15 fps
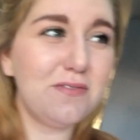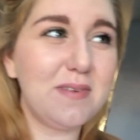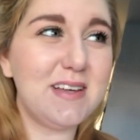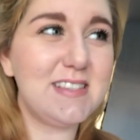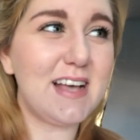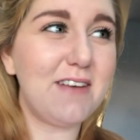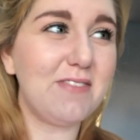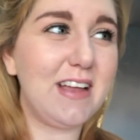with
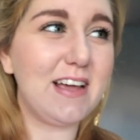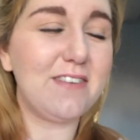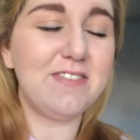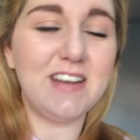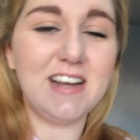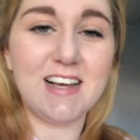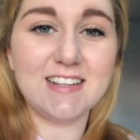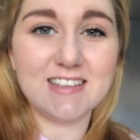myself. Like, I
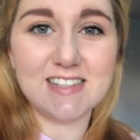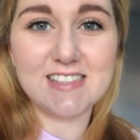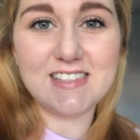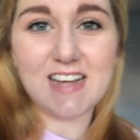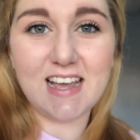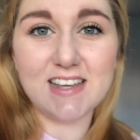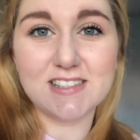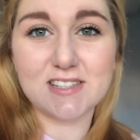feel like this
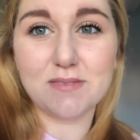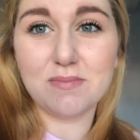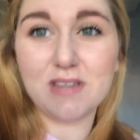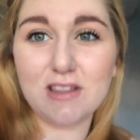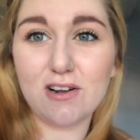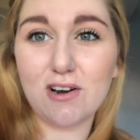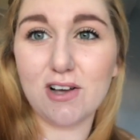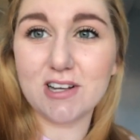day is gonna be
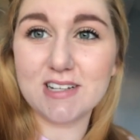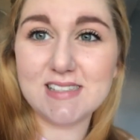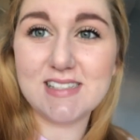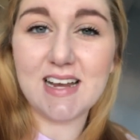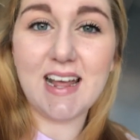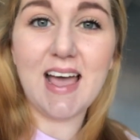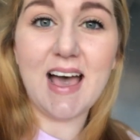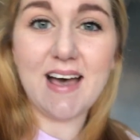the longest
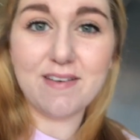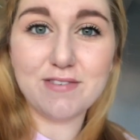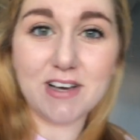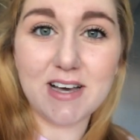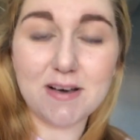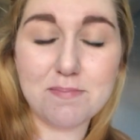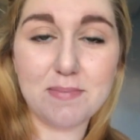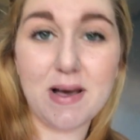day
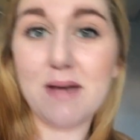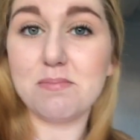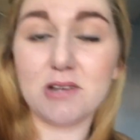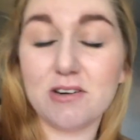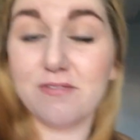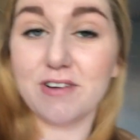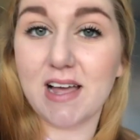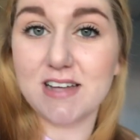ever, but I'm
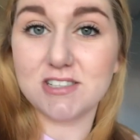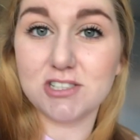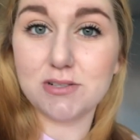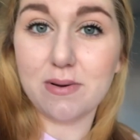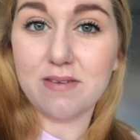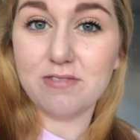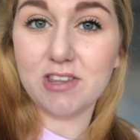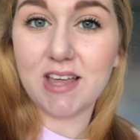gonna forget to
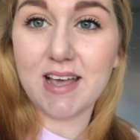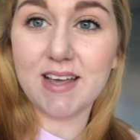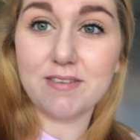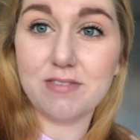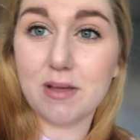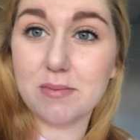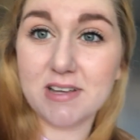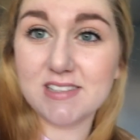do everything,
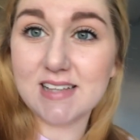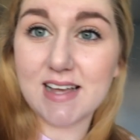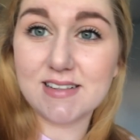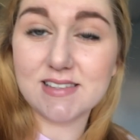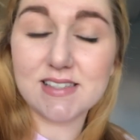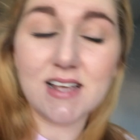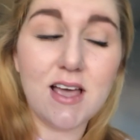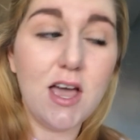if that makes
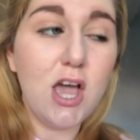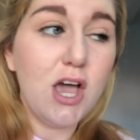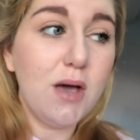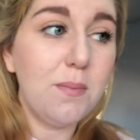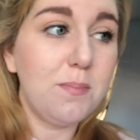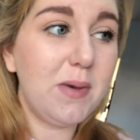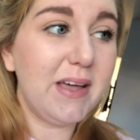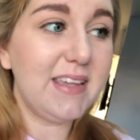sense.
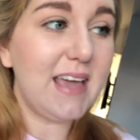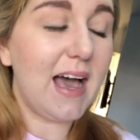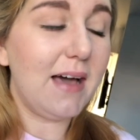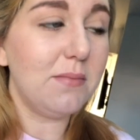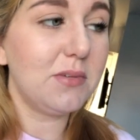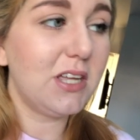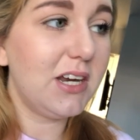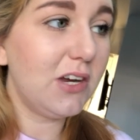But yeah,
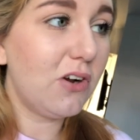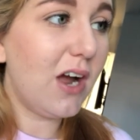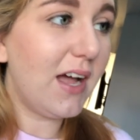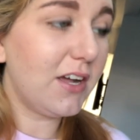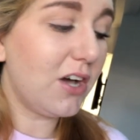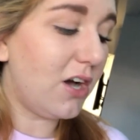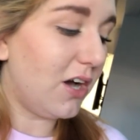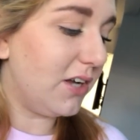I'm gonna
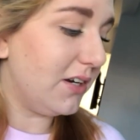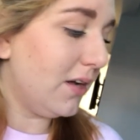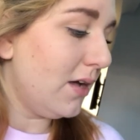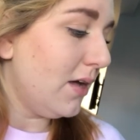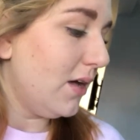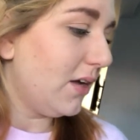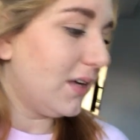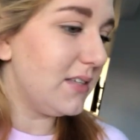crack on
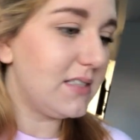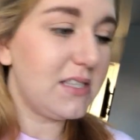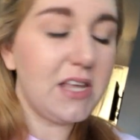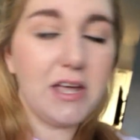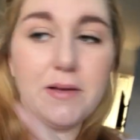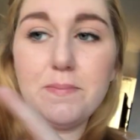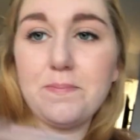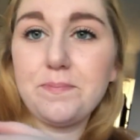because
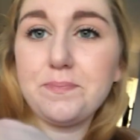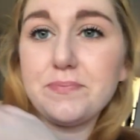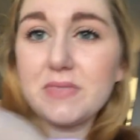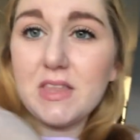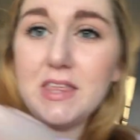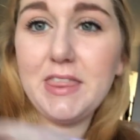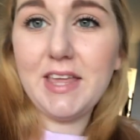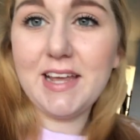the
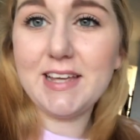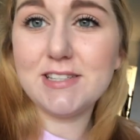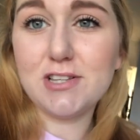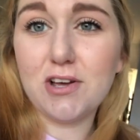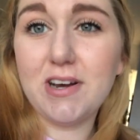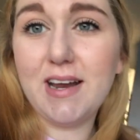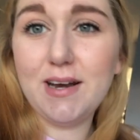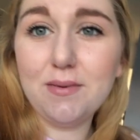thing is
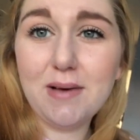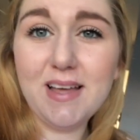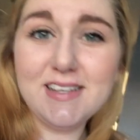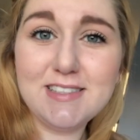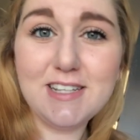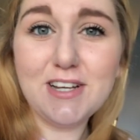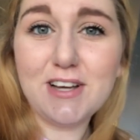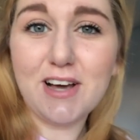on anyway,
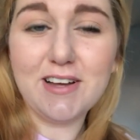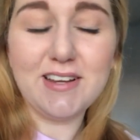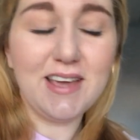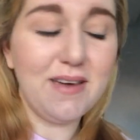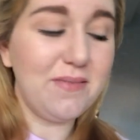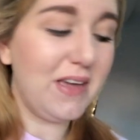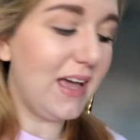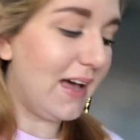so you can't
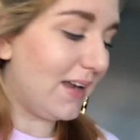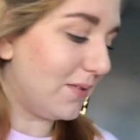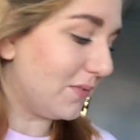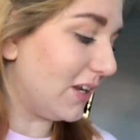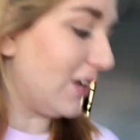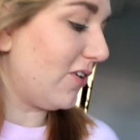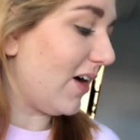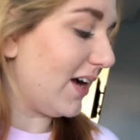hear me, and I'm
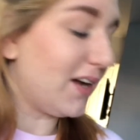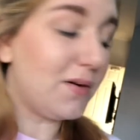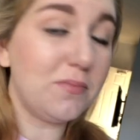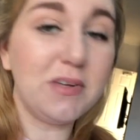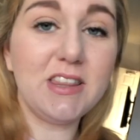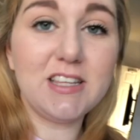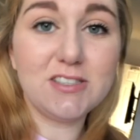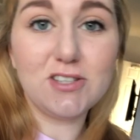gonna crack on
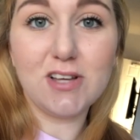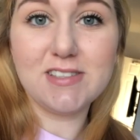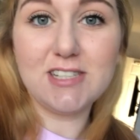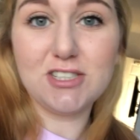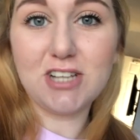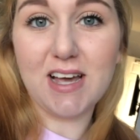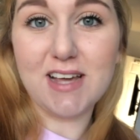with the sausage